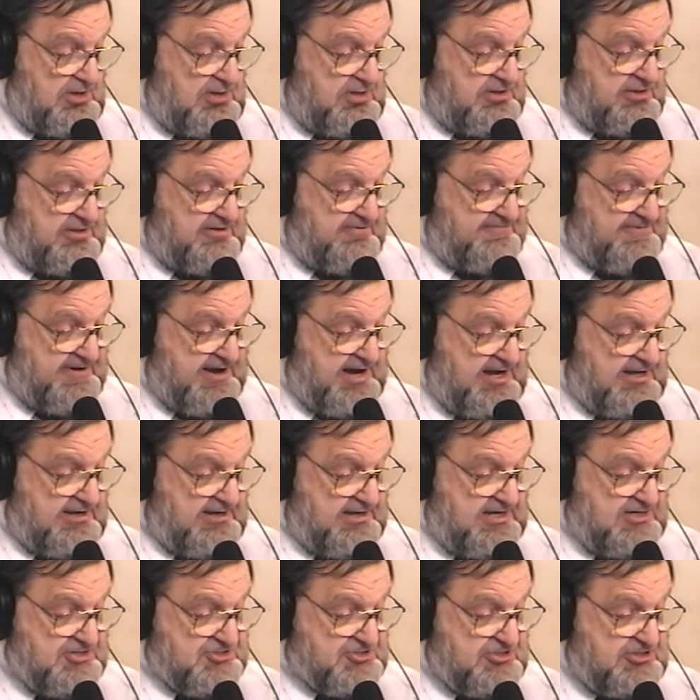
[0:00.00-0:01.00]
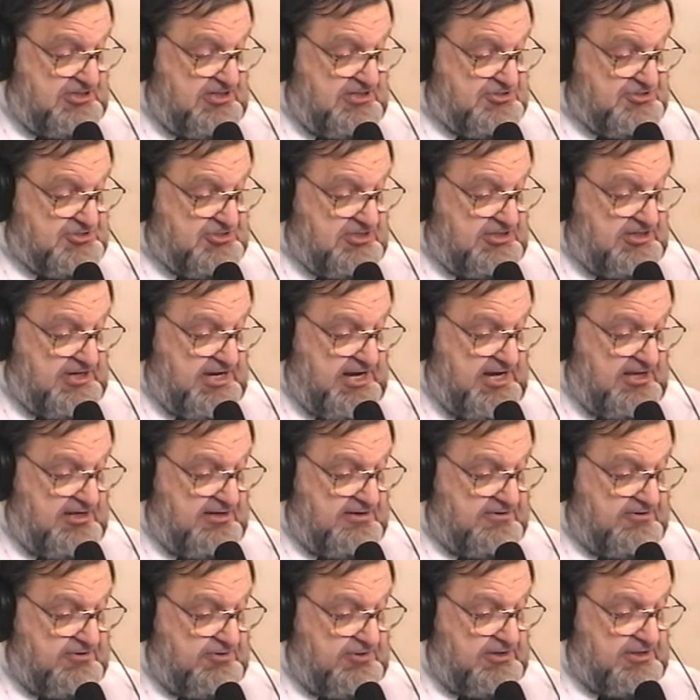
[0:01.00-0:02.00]
The violation is denial
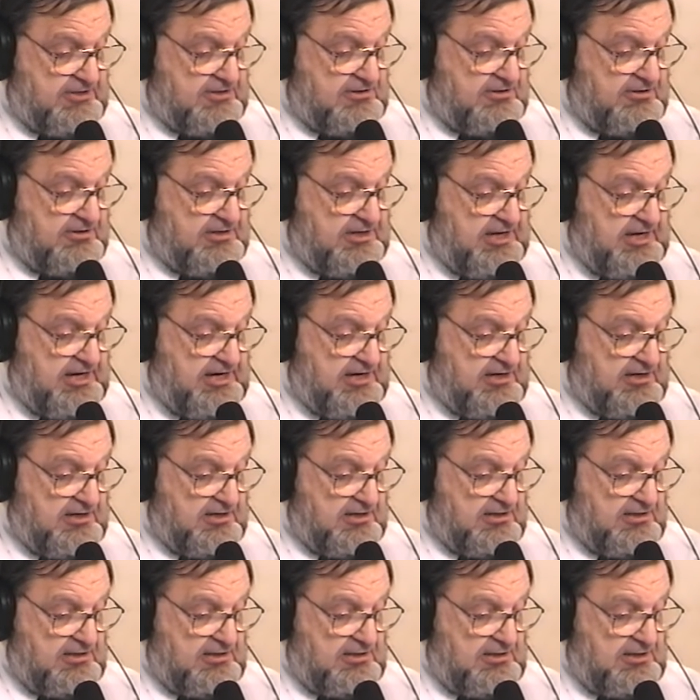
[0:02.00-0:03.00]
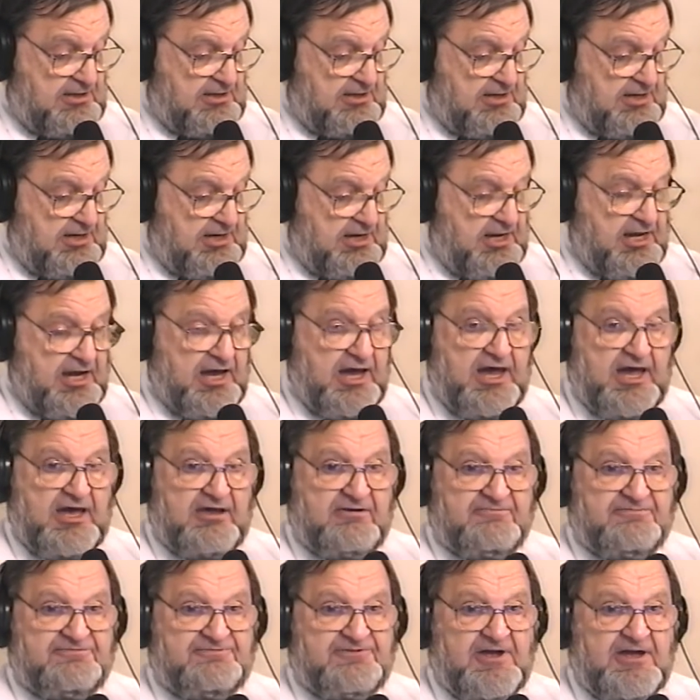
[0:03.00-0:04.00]
of critical care
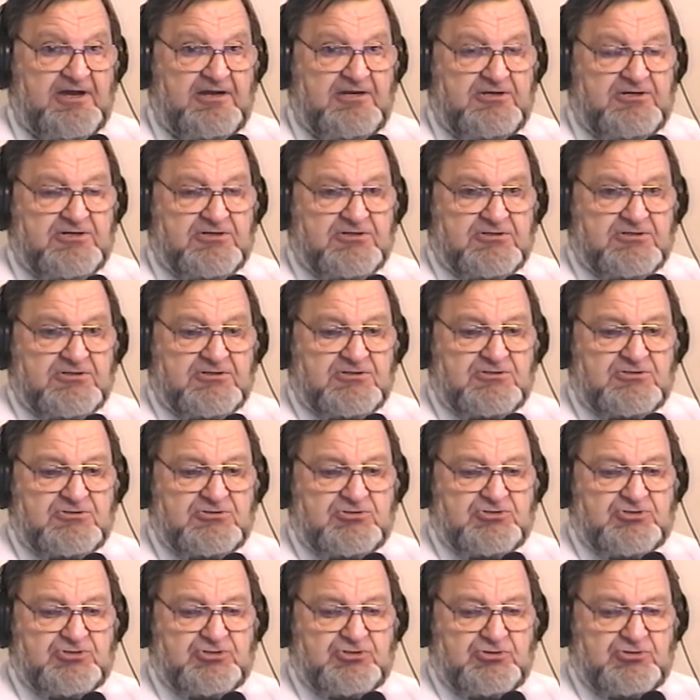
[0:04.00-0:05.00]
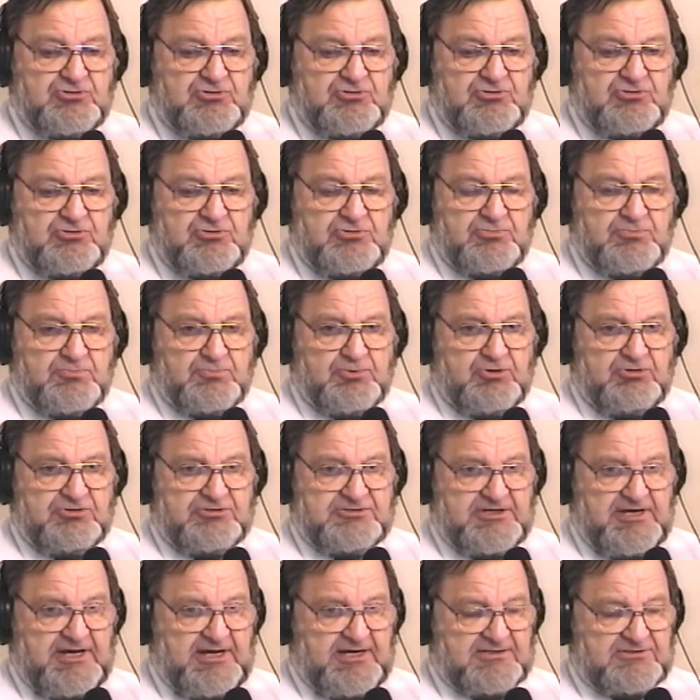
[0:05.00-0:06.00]
and failure to
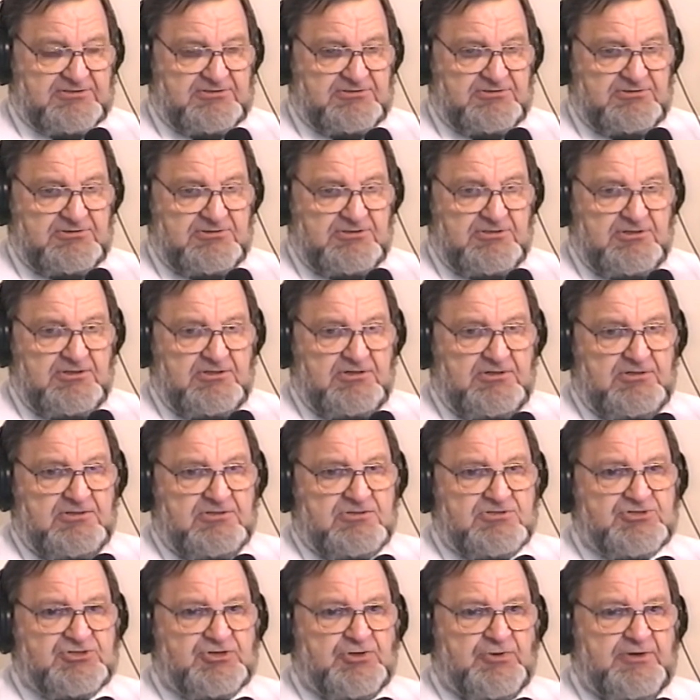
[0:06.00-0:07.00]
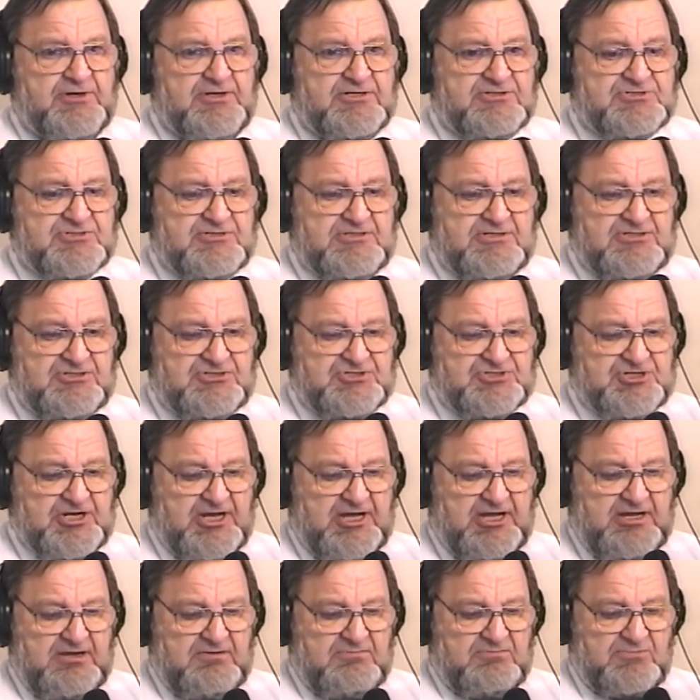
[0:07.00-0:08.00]
protect. So isn't it a
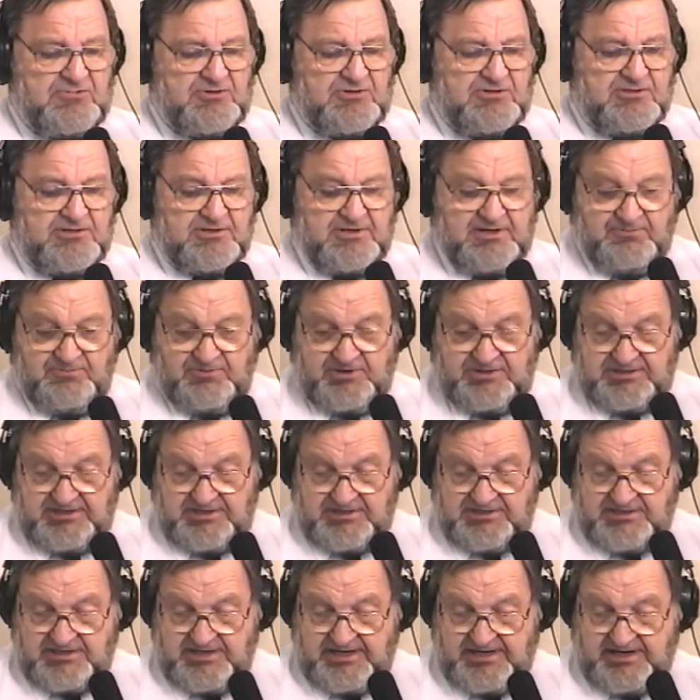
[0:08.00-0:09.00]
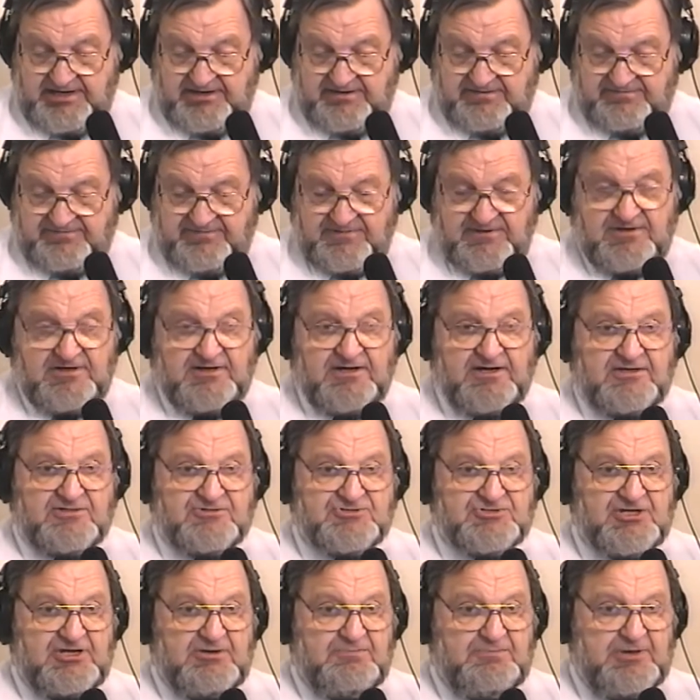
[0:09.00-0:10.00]
shame that we didn't have a
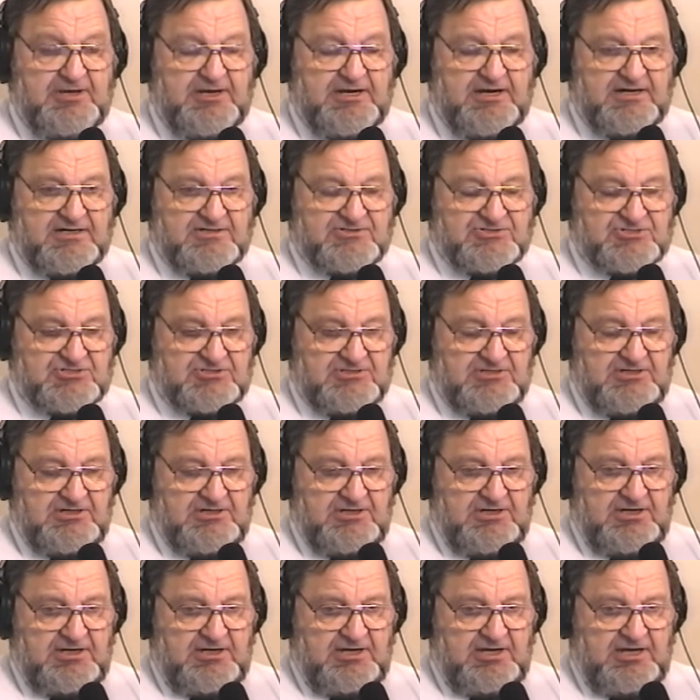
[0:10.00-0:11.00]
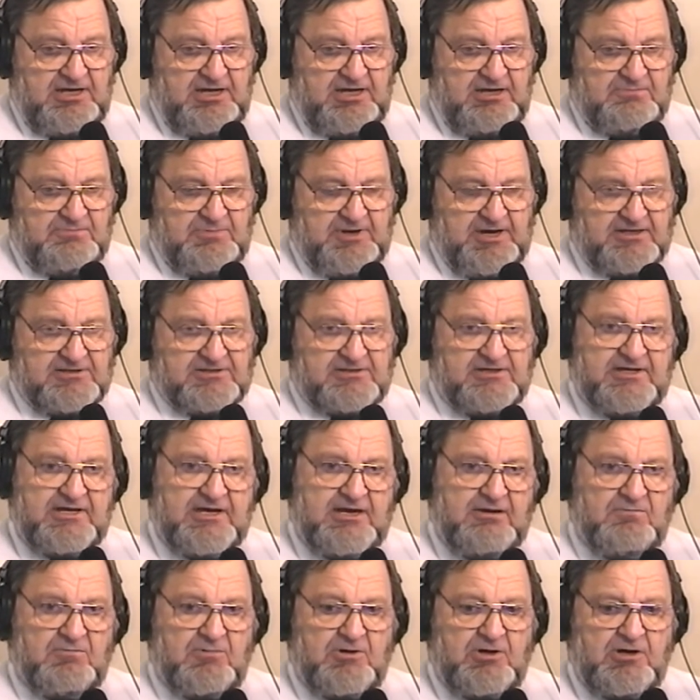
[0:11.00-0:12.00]
CPS in
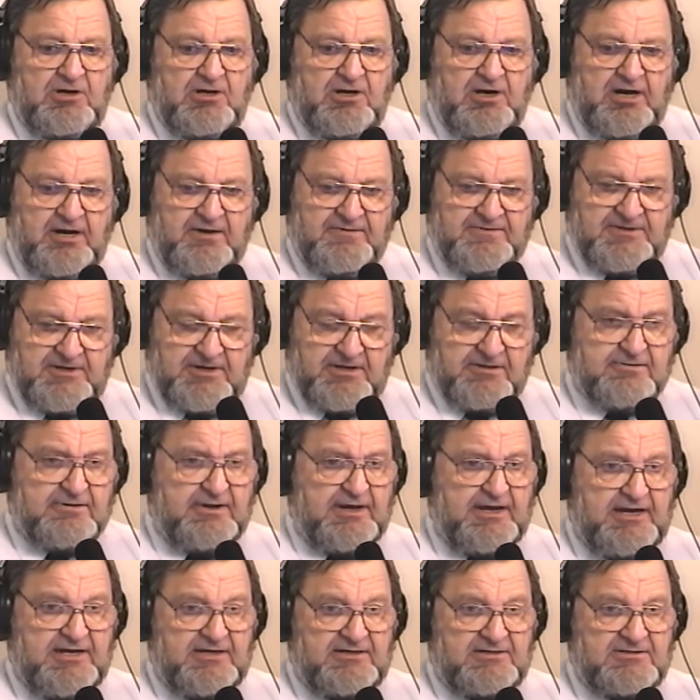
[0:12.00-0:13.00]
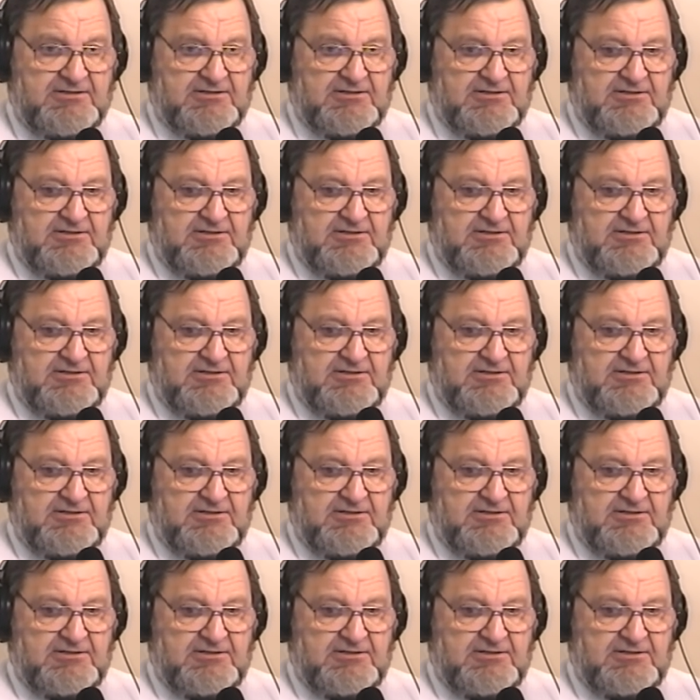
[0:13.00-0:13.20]
Bethlehem? On the other hand,